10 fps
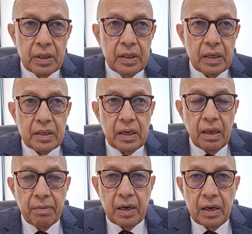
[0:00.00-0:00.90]
this
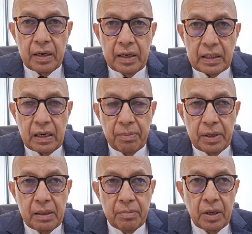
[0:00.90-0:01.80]
level
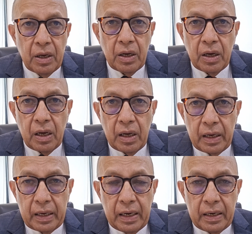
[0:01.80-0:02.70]

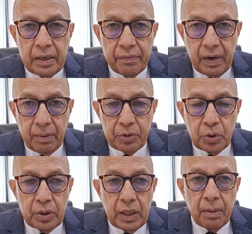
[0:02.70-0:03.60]
dyslipidemia again develops.
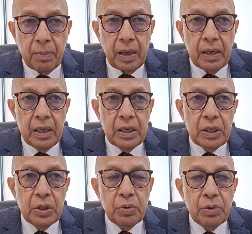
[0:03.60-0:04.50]
So thereby
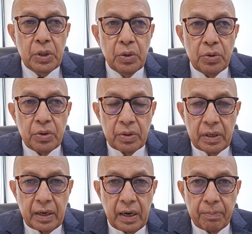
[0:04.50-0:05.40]
you use
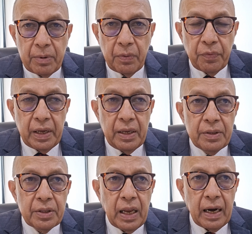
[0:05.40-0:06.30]
interrupted way.
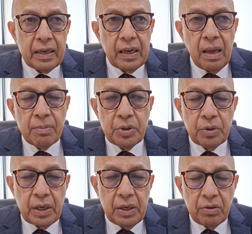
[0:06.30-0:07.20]
At times
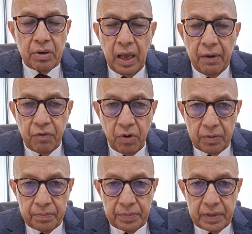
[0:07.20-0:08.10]
you can use
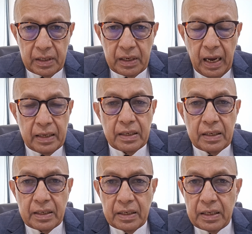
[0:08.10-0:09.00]
lifelong, as it
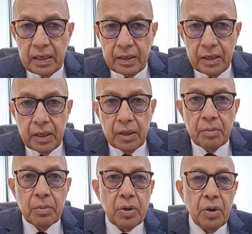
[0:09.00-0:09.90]
is needed,
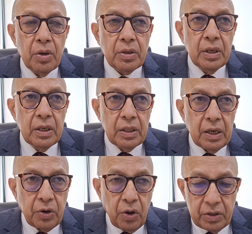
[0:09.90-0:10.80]
because
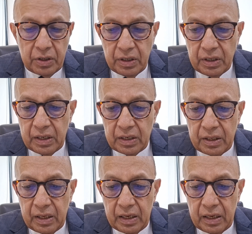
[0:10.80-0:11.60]
the toxicities,